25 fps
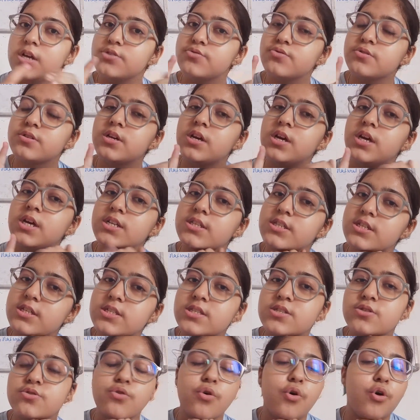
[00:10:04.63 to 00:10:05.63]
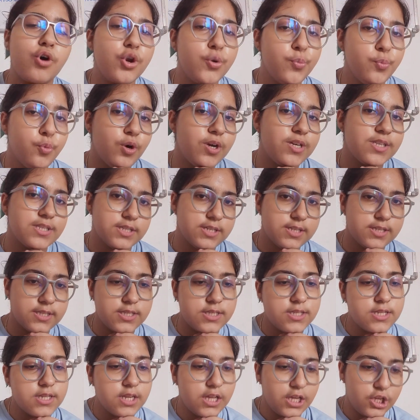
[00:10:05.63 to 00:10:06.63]
So it is
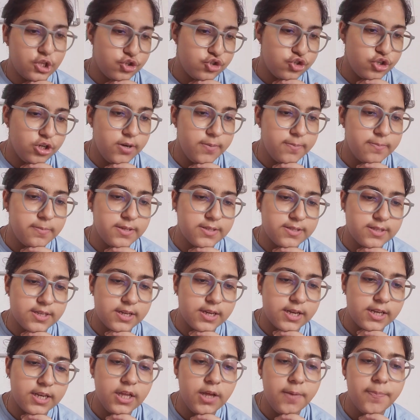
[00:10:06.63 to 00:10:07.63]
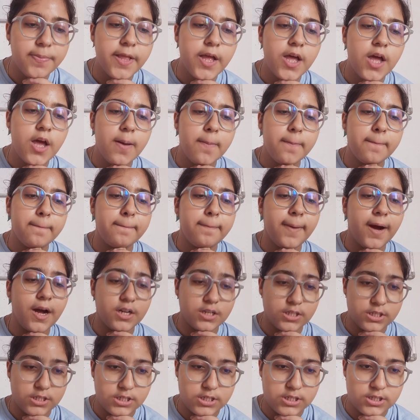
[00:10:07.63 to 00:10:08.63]
non-poisonous in nature basically,
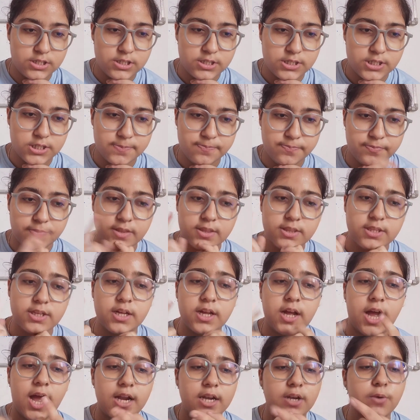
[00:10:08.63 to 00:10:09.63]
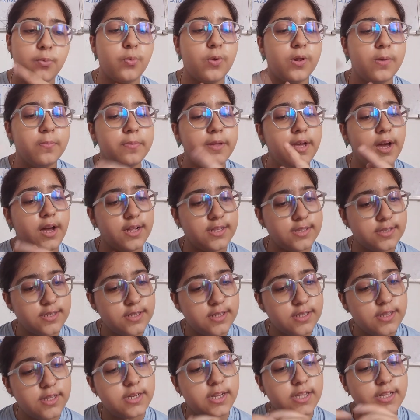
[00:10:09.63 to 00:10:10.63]
but that will be
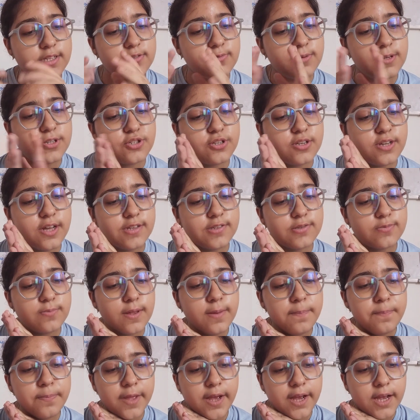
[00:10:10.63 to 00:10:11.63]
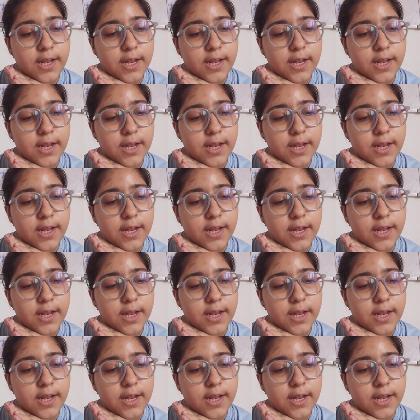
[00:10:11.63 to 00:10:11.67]
answered in the next question as well.